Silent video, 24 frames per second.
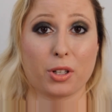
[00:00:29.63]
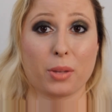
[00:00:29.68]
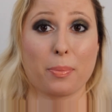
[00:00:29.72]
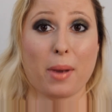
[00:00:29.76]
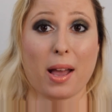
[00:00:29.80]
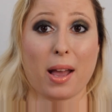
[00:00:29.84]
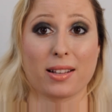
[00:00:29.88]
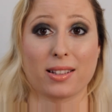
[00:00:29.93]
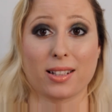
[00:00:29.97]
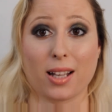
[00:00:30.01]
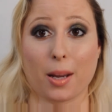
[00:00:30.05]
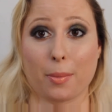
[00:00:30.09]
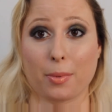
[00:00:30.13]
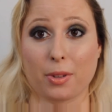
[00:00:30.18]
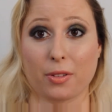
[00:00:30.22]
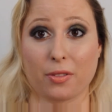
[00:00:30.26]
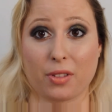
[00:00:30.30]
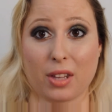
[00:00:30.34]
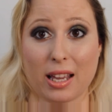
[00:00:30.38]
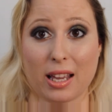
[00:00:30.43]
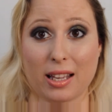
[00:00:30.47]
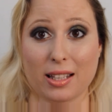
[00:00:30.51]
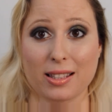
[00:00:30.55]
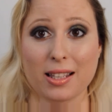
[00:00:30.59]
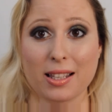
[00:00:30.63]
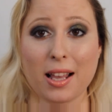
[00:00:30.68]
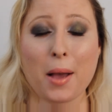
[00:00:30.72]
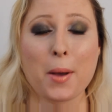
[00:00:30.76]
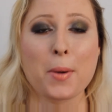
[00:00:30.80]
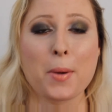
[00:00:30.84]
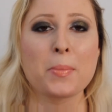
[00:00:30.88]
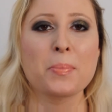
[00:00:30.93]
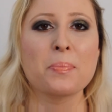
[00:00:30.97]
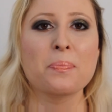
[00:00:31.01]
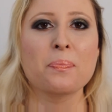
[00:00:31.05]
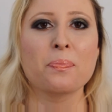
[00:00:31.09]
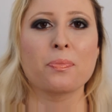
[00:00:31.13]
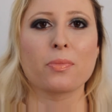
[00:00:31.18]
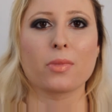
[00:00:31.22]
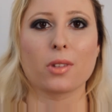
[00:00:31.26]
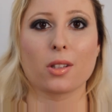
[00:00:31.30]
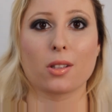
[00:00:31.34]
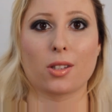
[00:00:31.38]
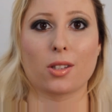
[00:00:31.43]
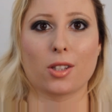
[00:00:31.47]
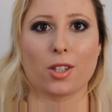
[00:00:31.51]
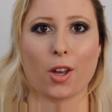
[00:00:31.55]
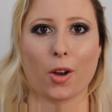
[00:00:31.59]
past couple of days.
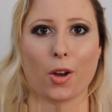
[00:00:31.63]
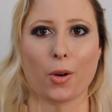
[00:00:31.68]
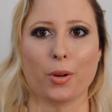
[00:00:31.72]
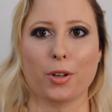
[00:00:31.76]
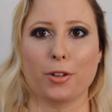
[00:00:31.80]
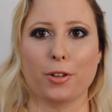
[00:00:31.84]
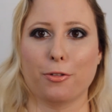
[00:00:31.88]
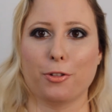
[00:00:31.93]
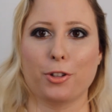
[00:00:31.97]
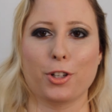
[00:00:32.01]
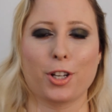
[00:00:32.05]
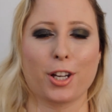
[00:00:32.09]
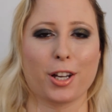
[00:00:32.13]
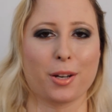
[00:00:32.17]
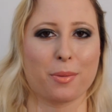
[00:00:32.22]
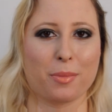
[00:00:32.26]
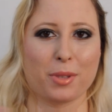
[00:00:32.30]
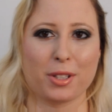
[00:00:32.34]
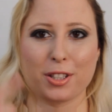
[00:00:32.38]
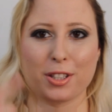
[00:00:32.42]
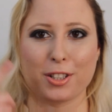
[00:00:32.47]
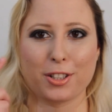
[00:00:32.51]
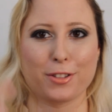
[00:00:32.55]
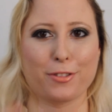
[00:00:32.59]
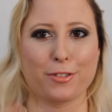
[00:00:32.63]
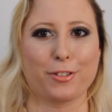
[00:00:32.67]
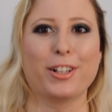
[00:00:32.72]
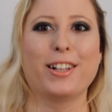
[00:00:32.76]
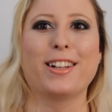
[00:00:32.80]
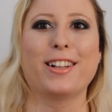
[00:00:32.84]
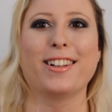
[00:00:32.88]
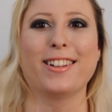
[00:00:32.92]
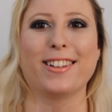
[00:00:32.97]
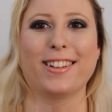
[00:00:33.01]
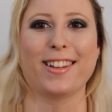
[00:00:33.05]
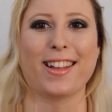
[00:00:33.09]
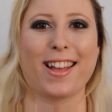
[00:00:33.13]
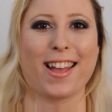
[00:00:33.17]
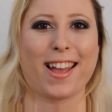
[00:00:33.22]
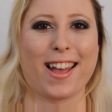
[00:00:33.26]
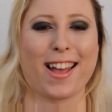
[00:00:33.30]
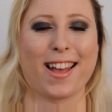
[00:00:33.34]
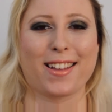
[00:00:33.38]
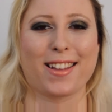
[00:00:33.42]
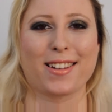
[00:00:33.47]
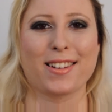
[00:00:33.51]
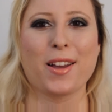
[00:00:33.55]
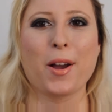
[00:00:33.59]
So if you hear me sniffle
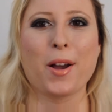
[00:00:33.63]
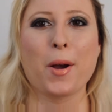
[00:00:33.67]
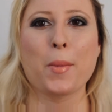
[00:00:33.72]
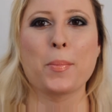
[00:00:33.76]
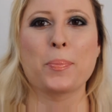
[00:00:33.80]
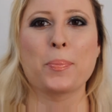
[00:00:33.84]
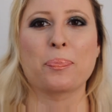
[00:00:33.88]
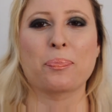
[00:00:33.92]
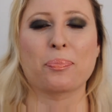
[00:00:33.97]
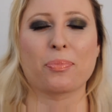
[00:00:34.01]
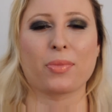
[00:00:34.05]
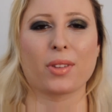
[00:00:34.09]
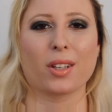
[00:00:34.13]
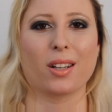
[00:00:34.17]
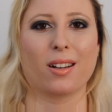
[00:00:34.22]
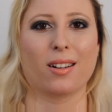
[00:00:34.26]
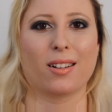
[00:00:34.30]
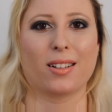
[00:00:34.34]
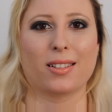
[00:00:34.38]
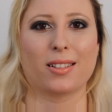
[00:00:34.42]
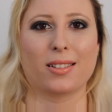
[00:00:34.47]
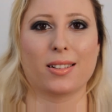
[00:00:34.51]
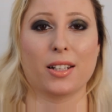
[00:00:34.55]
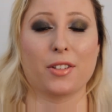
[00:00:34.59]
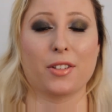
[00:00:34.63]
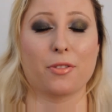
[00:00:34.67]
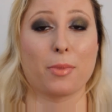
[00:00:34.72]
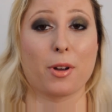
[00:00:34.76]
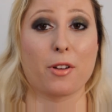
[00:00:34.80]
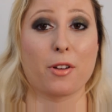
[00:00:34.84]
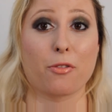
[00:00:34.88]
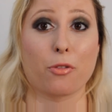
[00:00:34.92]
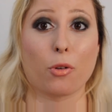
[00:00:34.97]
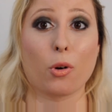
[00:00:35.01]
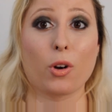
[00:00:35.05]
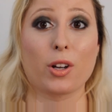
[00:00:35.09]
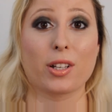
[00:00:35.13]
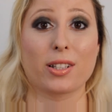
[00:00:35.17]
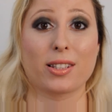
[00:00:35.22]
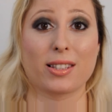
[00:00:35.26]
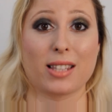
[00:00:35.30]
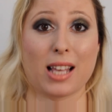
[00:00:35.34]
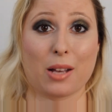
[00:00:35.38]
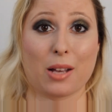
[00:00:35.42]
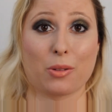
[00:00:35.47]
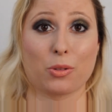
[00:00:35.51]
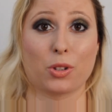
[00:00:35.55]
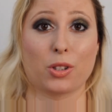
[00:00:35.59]
and if my voice
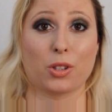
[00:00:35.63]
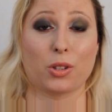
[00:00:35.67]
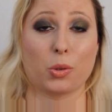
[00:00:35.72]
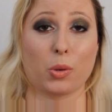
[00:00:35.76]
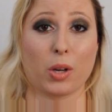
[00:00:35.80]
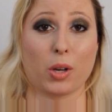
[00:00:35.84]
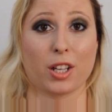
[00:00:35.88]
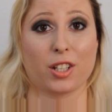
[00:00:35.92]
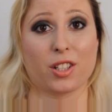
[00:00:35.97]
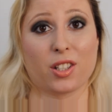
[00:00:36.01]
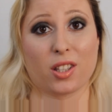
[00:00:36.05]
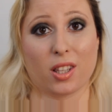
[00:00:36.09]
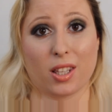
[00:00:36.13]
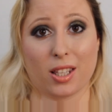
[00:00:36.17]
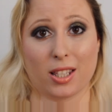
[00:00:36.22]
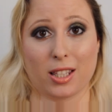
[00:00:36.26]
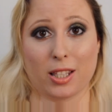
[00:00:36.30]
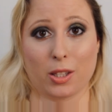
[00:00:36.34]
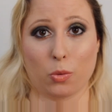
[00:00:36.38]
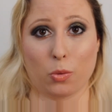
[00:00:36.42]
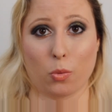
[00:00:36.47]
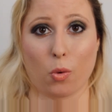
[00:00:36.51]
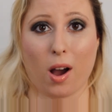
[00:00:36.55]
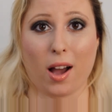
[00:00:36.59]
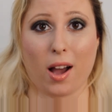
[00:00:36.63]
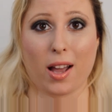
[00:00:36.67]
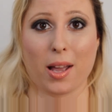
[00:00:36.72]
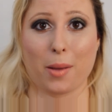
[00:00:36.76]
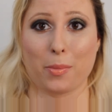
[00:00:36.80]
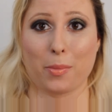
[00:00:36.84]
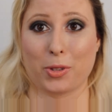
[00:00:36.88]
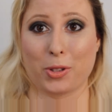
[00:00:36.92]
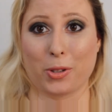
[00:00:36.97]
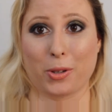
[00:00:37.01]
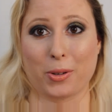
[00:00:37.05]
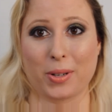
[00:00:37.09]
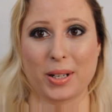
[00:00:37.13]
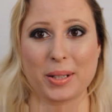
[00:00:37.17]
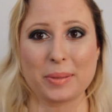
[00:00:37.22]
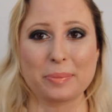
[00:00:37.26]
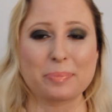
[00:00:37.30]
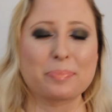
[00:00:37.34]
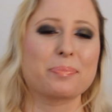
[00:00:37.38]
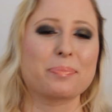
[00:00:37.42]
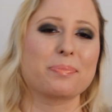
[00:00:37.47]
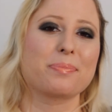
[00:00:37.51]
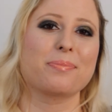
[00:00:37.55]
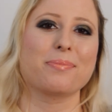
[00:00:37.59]
sounds strange, this is why. I'm
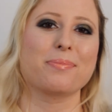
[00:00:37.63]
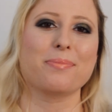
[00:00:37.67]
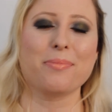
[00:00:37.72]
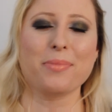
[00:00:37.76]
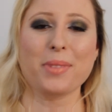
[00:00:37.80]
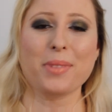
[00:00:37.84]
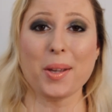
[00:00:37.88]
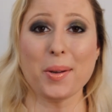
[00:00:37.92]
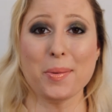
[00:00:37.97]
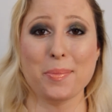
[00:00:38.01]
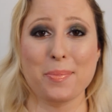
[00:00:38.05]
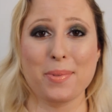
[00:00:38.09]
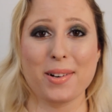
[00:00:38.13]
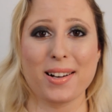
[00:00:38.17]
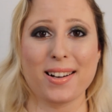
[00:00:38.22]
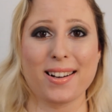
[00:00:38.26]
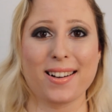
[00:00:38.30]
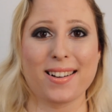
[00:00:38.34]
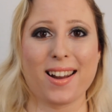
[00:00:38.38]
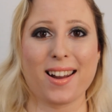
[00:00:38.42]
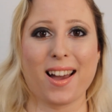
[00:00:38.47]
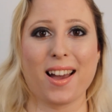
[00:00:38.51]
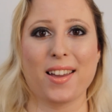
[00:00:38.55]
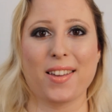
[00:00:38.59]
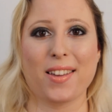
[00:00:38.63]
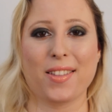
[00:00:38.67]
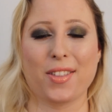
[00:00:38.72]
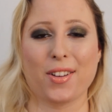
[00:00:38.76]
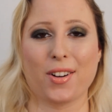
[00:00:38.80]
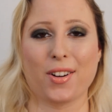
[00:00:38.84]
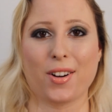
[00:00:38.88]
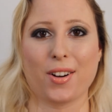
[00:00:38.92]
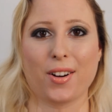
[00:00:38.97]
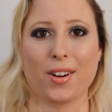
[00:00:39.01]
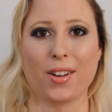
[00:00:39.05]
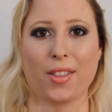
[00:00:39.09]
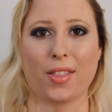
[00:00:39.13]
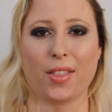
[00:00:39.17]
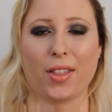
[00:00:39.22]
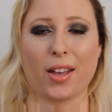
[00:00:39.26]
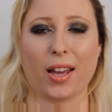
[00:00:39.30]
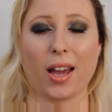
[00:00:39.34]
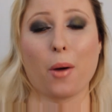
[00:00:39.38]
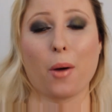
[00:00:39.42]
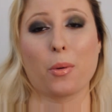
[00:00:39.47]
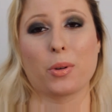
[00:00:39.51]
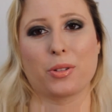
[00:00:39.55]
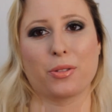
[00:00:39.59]
sorry. But I thought
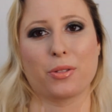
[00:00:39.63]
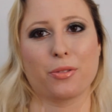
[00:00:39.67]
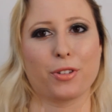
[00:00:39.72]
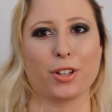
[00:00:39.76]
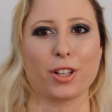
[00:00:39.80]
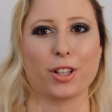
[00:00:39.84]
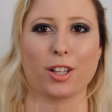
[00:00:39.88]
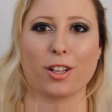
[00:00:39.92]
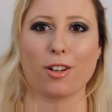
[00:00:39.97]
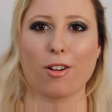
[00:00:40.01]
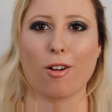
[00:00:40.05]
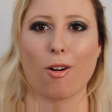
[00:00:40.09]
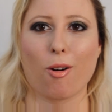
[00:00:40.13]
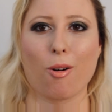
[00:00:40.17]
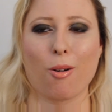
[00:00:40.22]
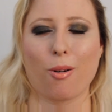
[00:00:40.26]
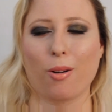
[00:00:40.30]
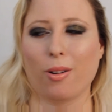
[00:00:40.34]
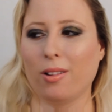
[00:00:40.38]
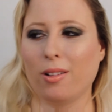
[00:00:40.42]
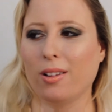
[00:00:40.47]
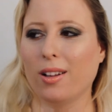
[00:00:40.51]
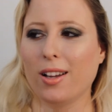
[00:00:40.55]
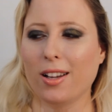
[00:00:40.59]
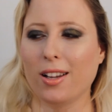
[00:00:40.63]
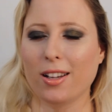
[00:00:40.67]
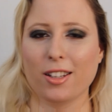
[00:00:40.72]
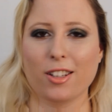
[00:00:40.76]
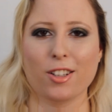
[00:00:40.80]
that I was feeling all,